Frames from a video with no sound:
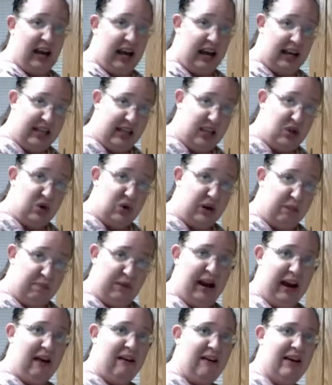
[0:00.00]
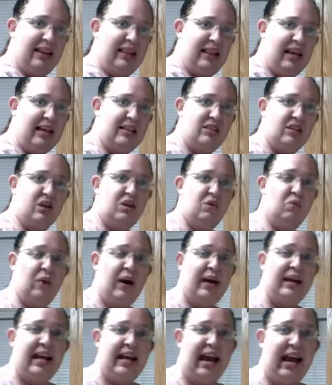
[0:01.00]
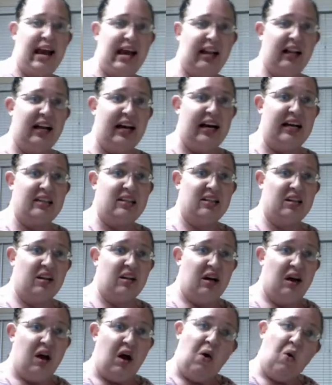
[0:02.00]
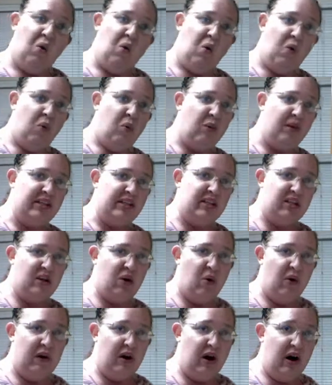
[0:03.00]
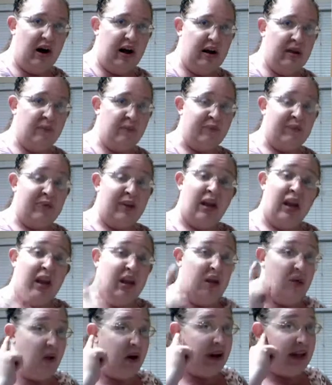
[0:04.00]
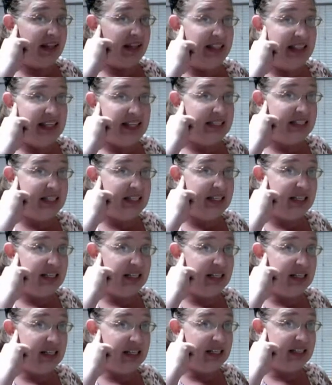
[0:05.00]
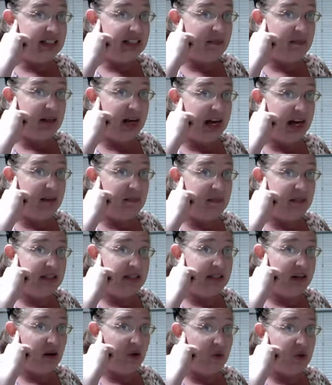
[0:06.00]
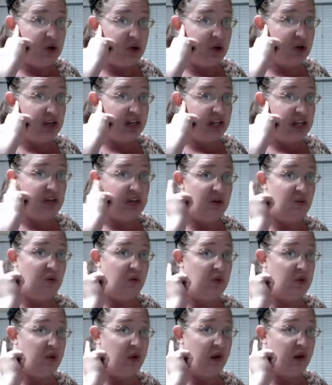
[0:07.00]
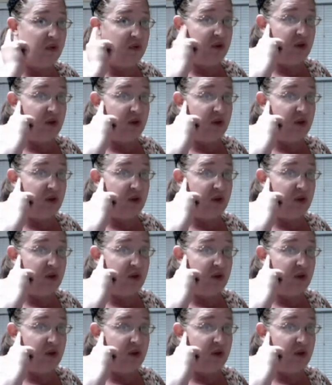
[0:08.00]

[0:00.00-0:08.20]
and then you compare it. That's a good way to analyze what's going on. You want to listen Sometimes, when you're cooking, if